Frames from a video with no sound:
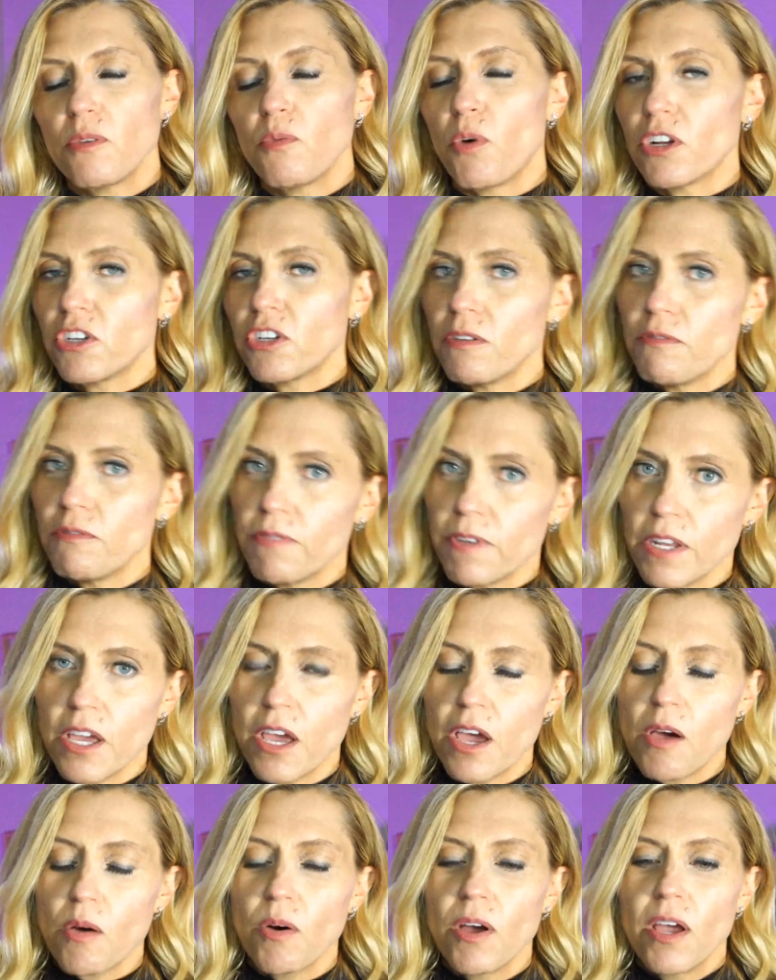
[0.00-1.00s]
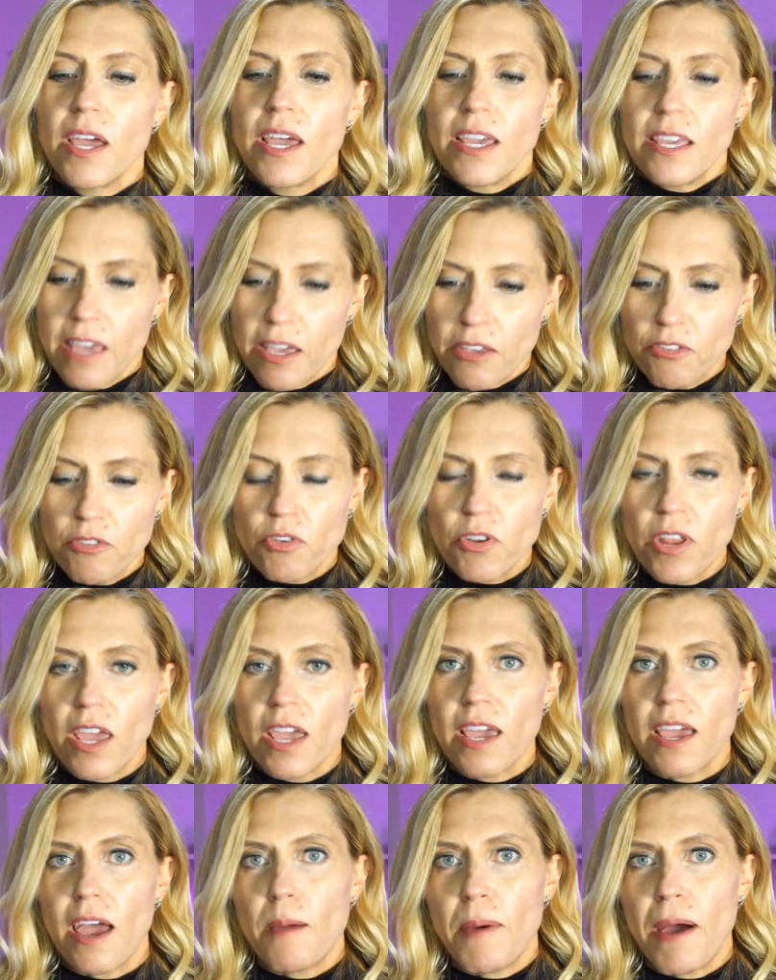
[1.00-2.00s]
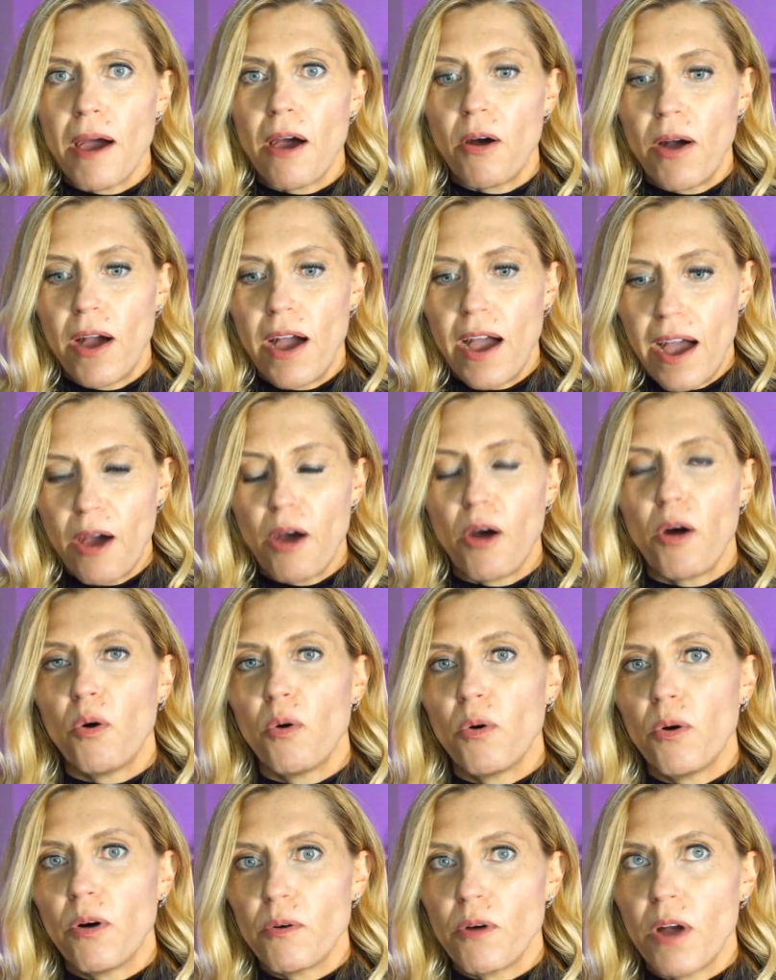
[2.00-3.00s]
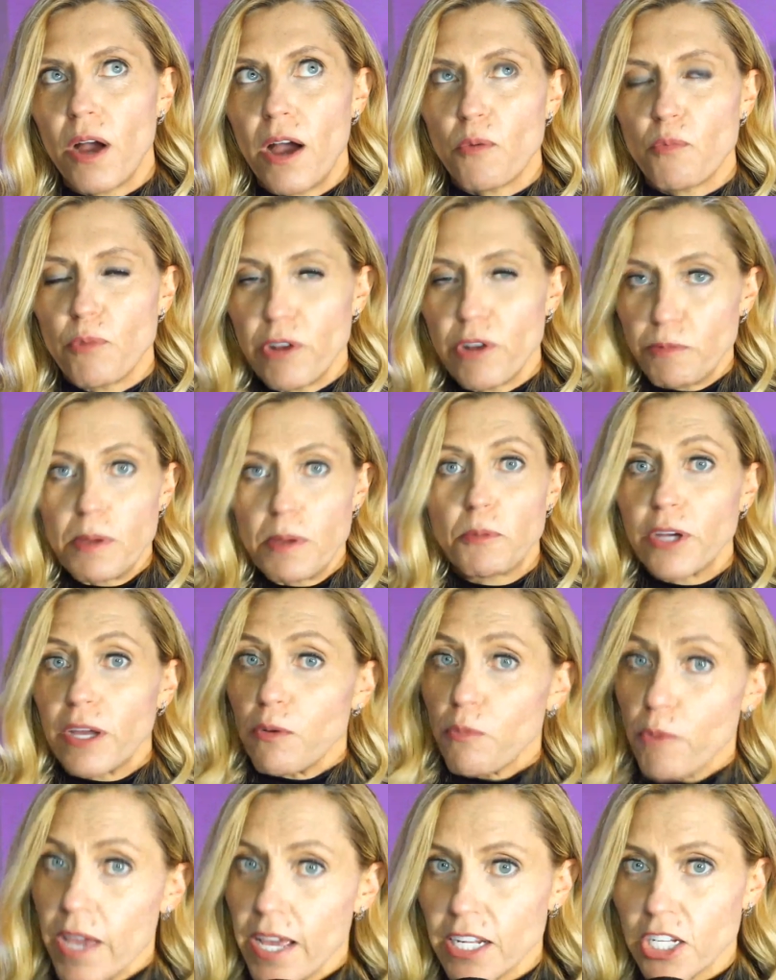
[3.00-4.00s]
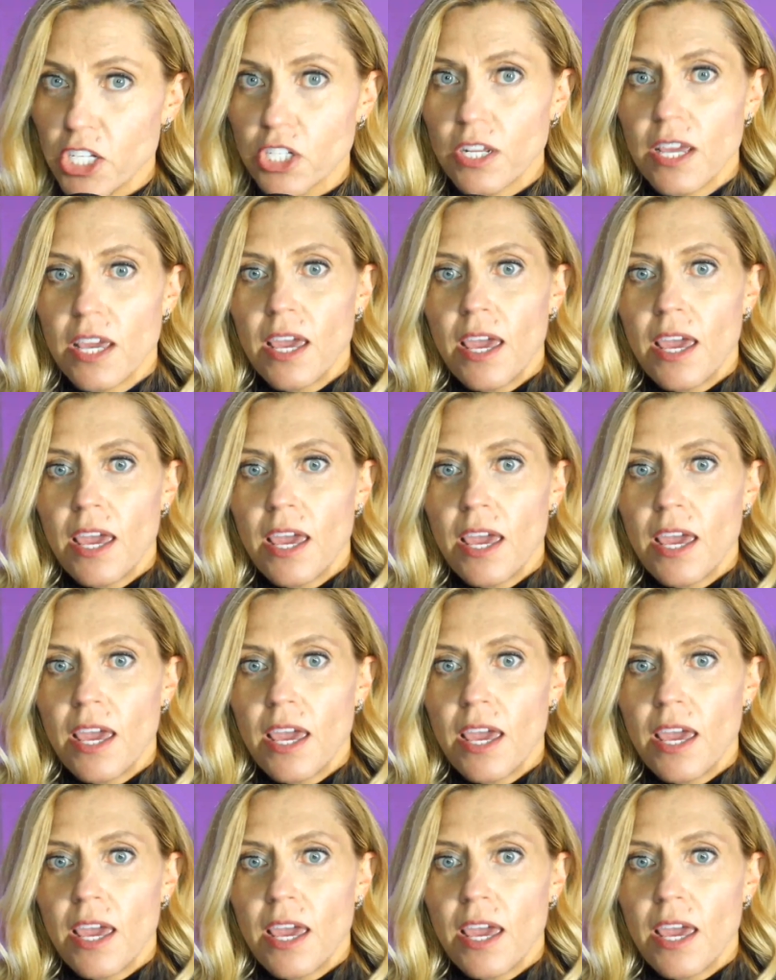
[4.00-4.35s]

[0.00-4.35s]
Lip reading: watching a video yesterday about how rich people get rich.